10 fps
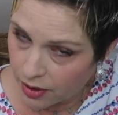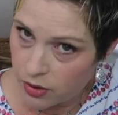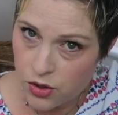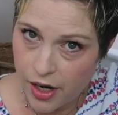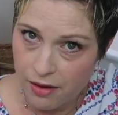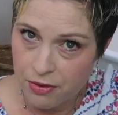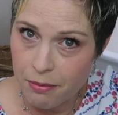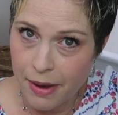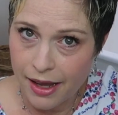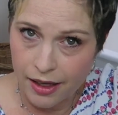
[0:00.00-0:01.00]
blow dry
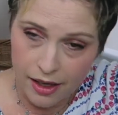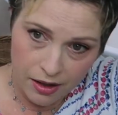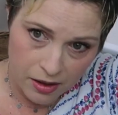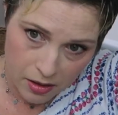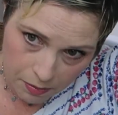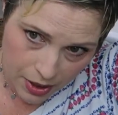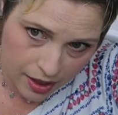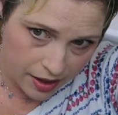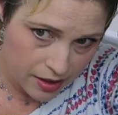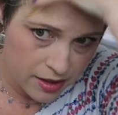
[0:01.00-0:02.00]
from back here
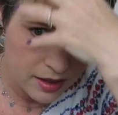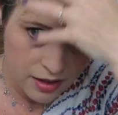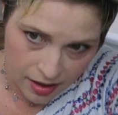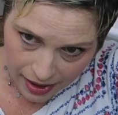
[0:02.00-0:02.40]
because